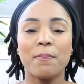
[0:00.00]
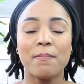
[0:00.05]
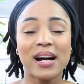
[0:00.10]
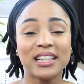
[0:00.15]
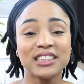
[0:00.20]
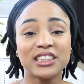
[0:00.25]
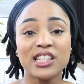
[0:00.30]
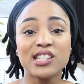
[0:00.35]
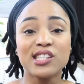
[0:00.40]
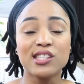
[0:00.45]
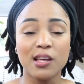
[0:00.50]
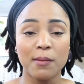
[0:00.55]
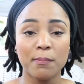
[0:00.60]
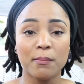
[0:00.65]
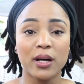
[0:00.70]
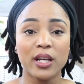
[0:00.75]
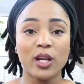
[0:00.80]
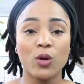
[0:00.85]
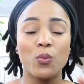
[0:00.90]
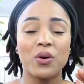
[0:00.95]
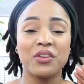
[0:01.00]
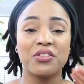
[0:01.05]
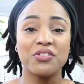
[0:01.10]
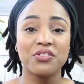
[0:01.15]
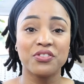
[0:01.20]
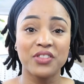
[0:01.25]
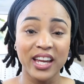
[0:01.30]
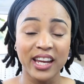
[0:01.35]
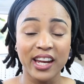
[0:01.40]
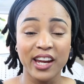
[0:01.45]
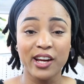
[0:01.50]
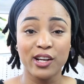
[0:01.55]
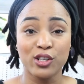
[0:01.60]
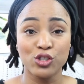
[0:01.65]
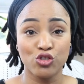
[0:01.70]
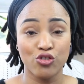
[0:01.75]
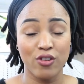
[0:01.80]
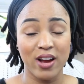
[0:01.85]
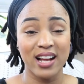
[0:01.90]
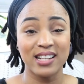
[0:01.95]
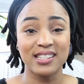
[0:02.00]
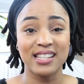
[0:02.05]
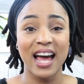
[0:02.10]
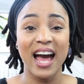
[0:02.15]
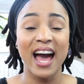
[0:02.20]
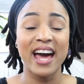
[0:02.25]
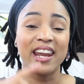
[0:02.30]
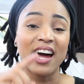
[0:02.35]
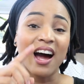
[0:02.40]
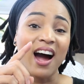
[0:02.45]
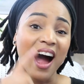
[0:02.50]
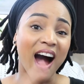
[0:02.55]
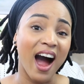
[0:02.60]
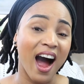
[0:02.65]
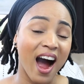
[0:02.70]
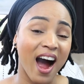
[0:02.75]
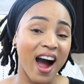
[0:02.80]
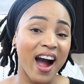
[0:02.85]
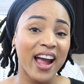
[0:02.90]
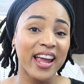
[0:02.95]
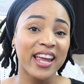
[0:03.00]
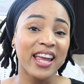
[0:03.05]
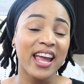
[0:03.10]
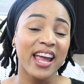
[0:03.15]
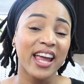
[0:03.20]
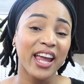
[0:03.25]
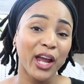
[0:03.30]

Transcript: imagine somebody with thick hair strands and a high